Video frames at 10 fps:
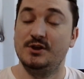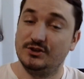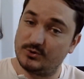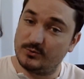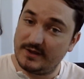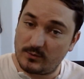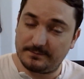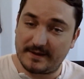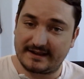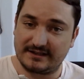So he went
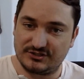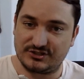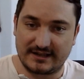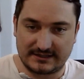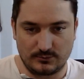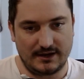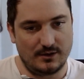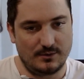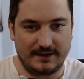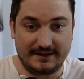back and he checked and went,
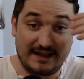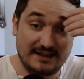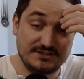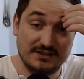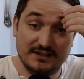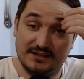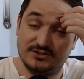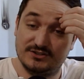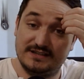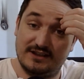oh my gosh,
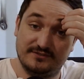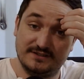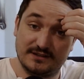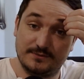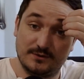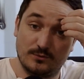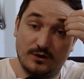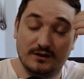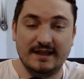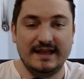there's definitely something
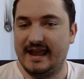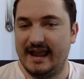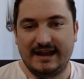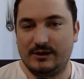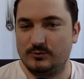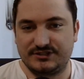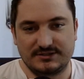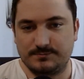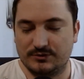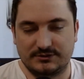wrong. And it was
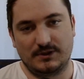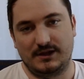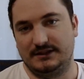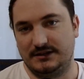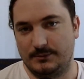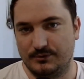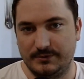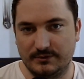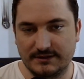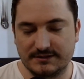just multiplying the number of
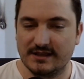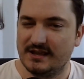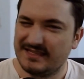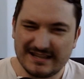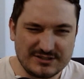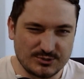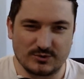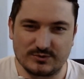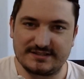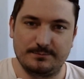buildings. These are so
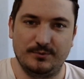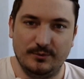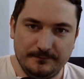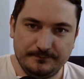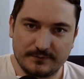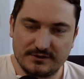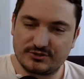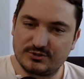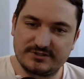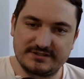simple. They're
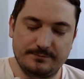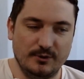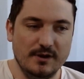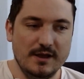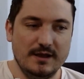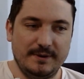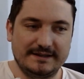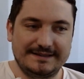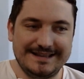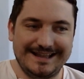so simple. But